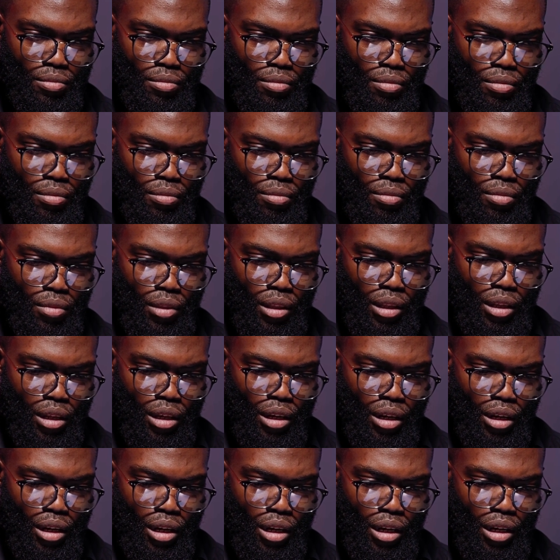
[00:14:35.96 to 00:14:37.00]

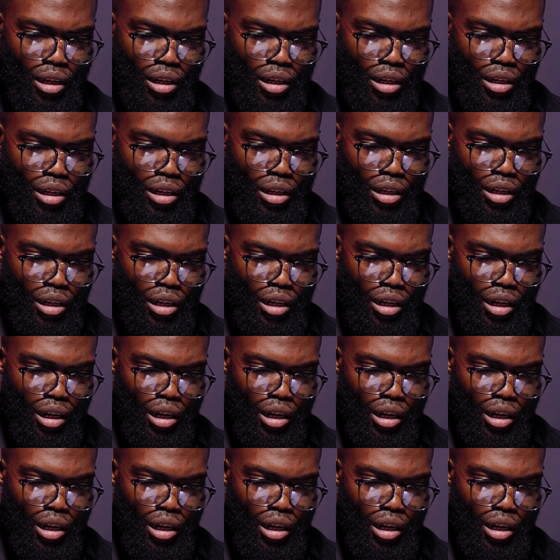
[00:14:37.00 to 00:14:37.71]
Nobody speaks.